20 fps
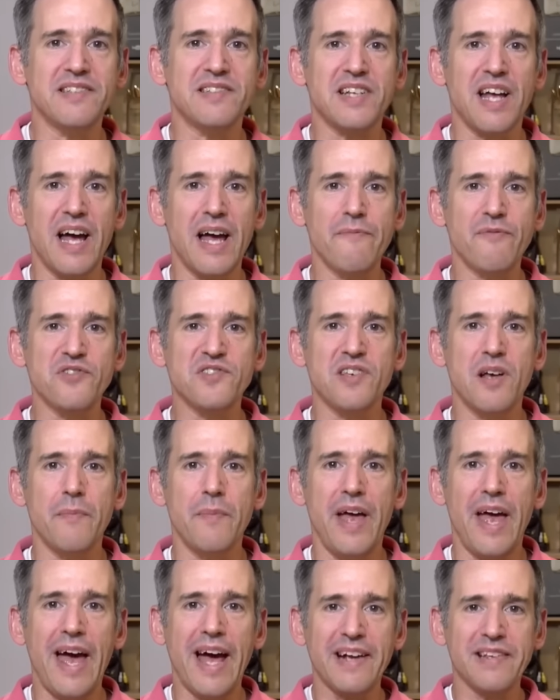these tech
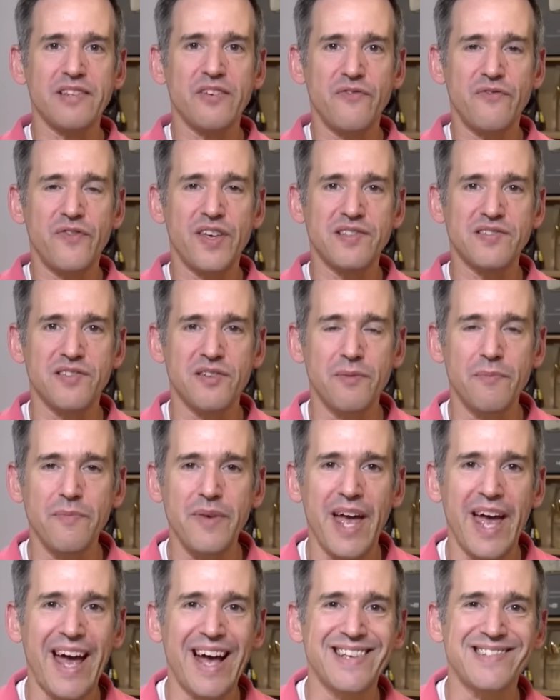YouTubers with hundreds
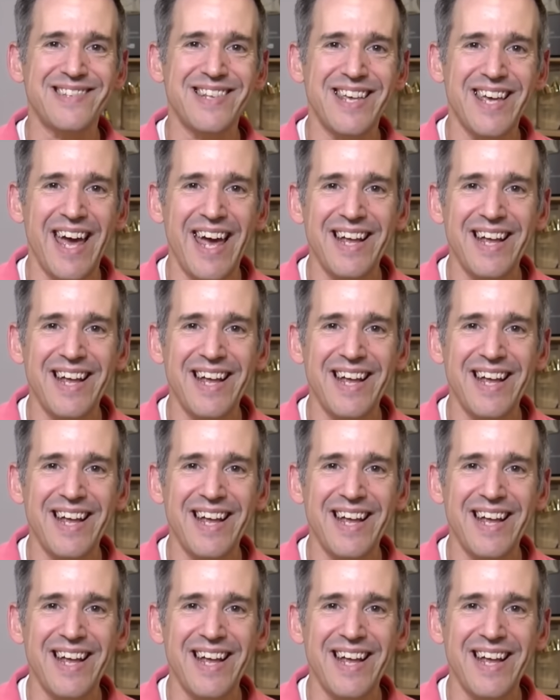of thousands of